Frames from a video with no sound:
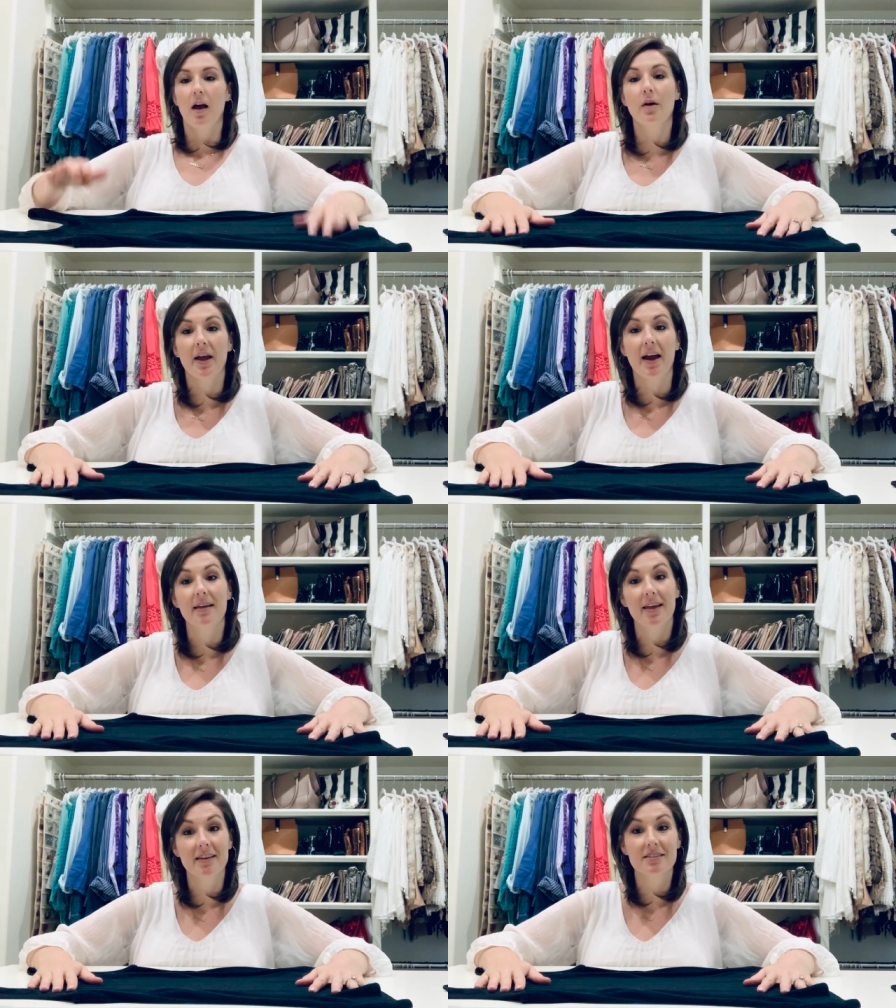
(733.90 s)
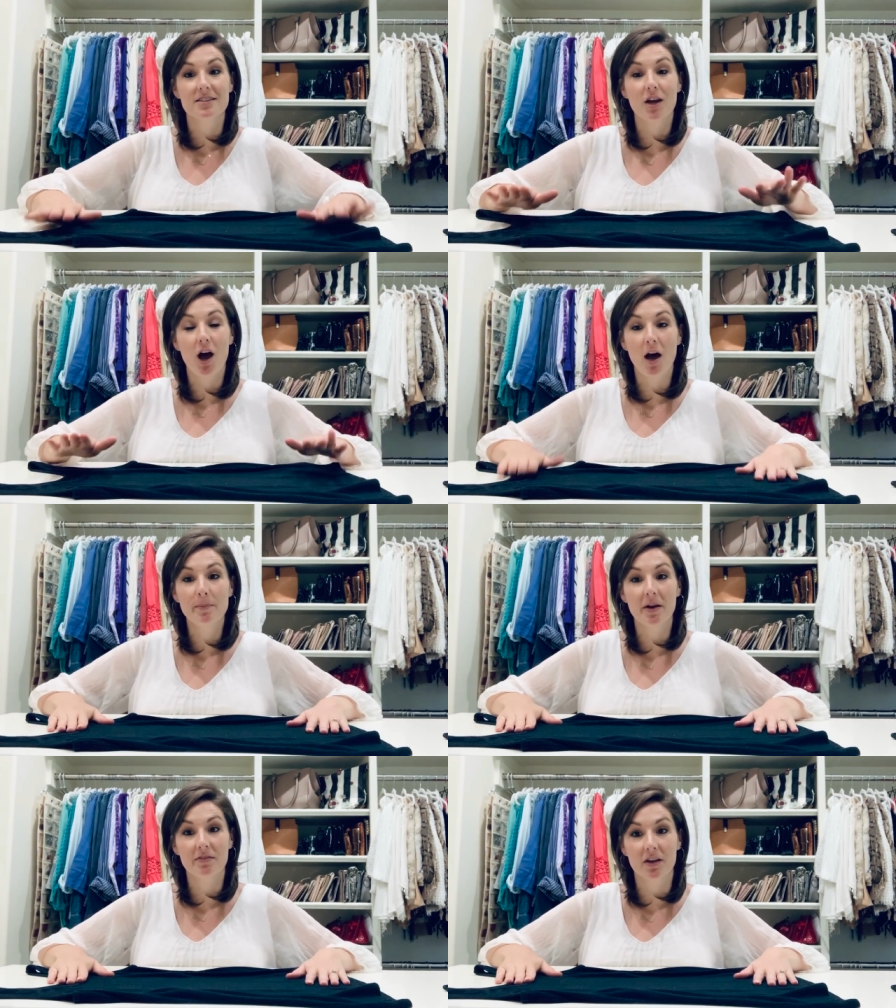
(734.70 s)
Okay, I like the
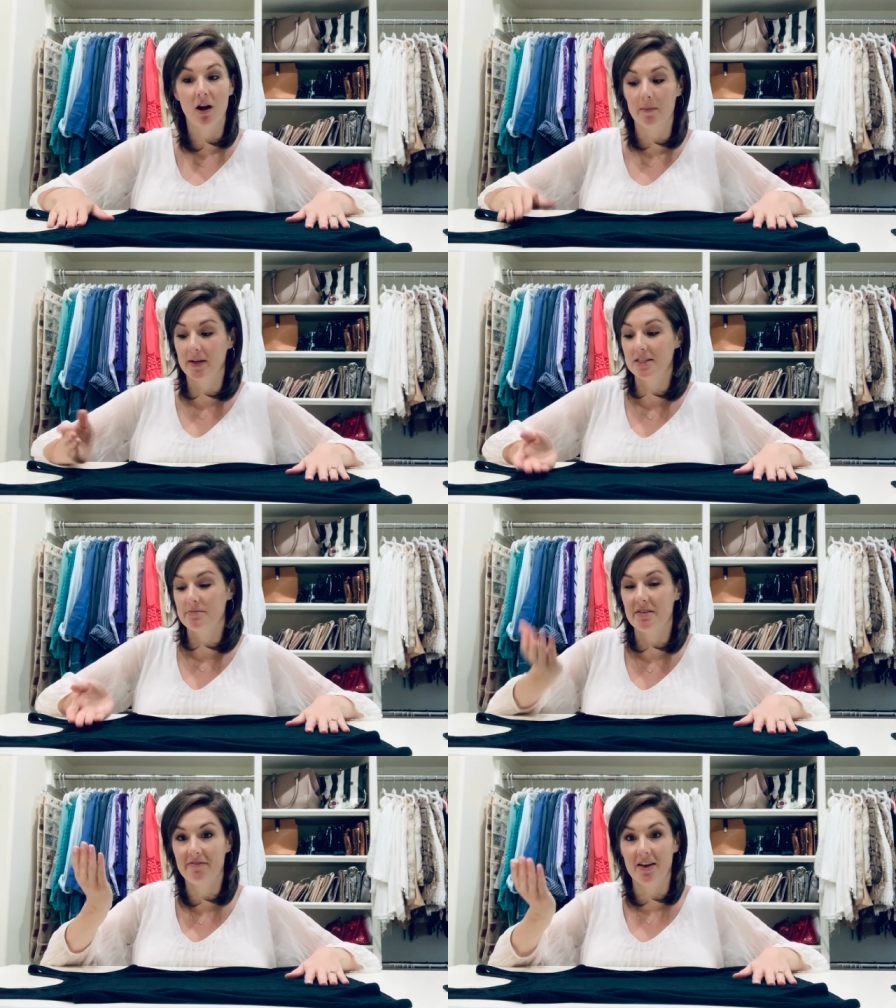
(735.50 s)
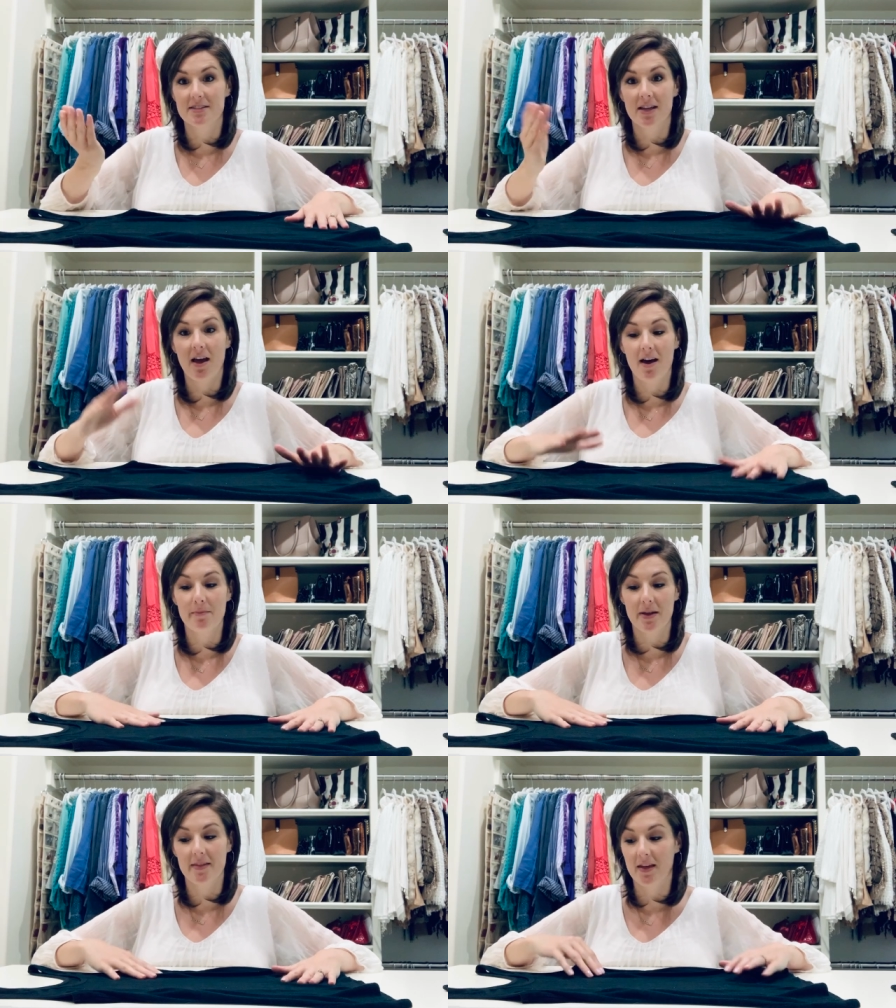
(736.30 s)
top of the garment to be facing
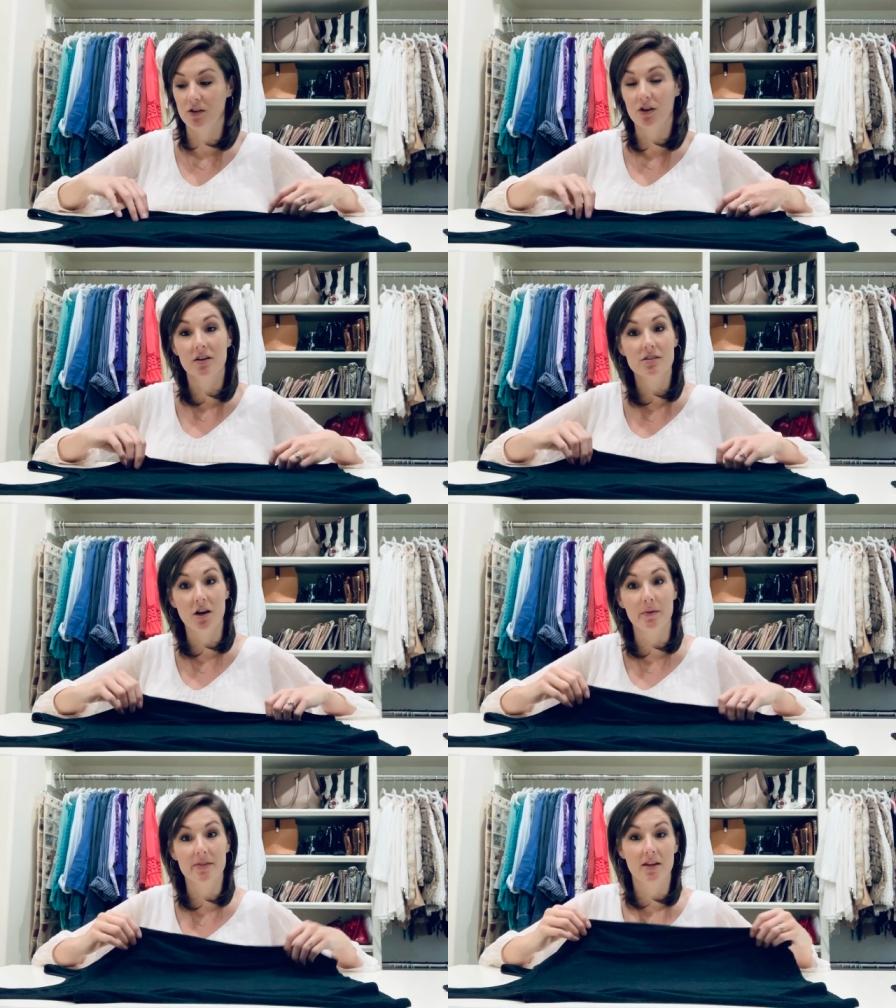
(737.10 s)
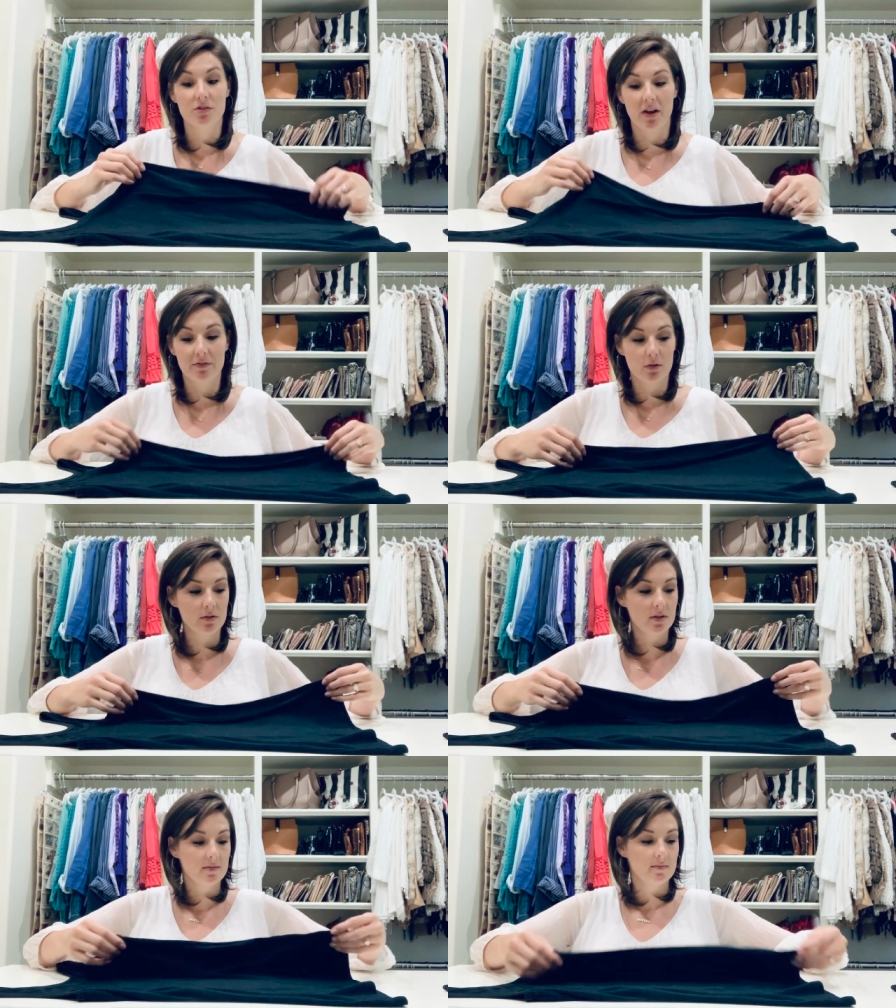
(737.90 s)
up, and then you're going to start with that
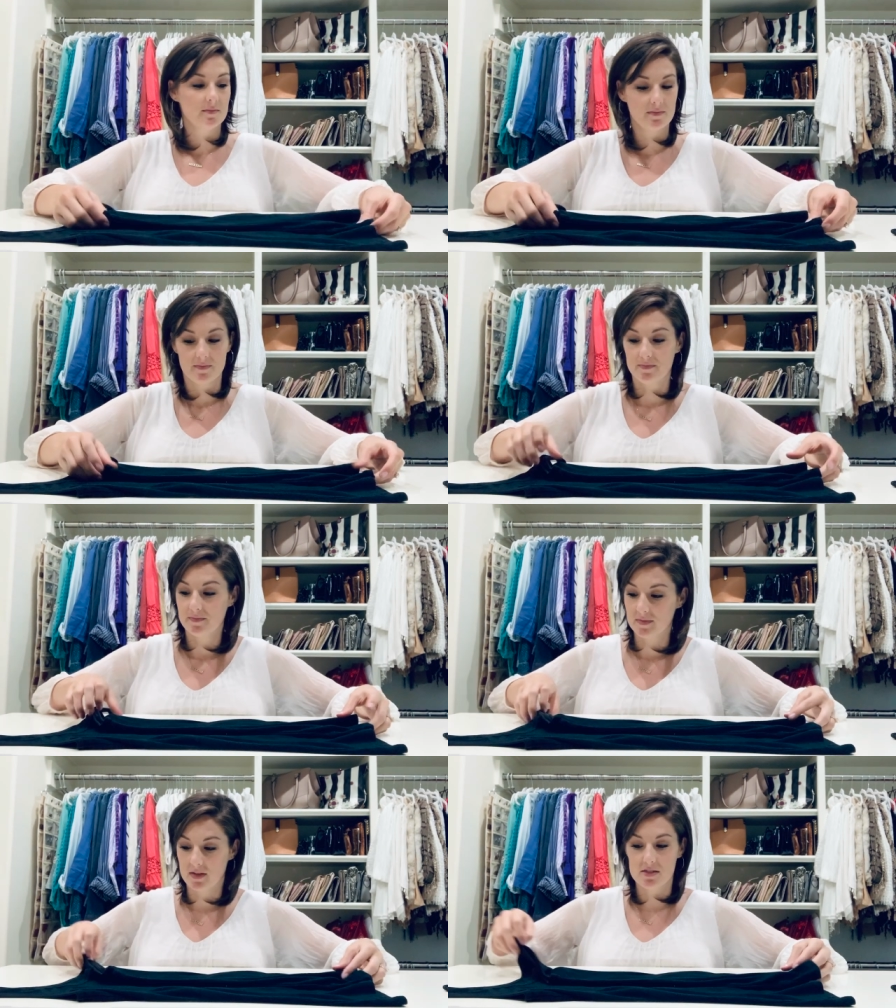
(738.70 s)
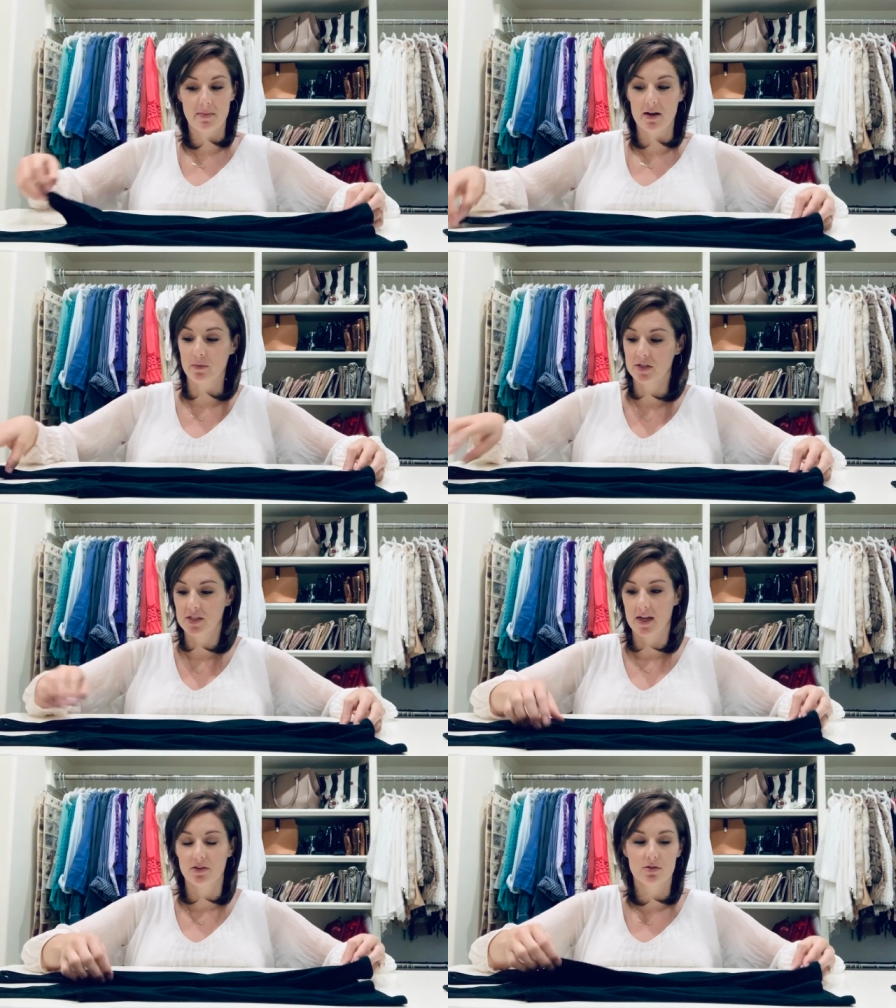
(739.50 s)
trifold. Doesn't matter which
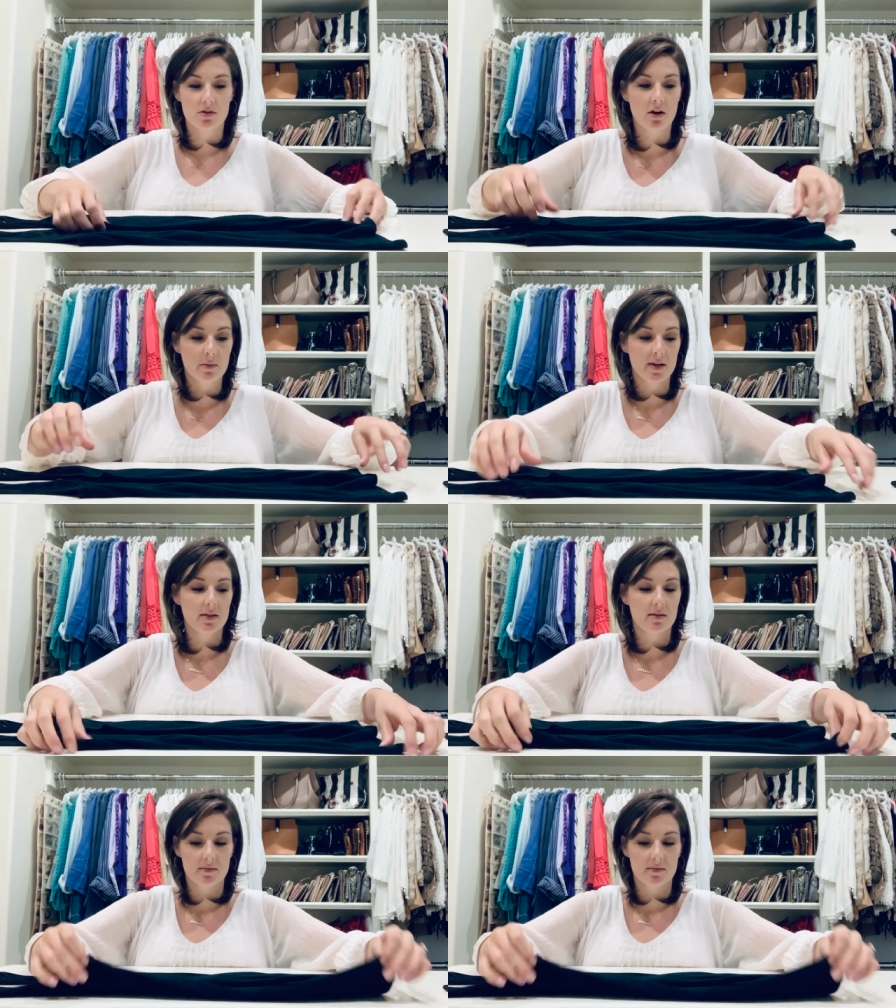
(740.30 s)
side you start with.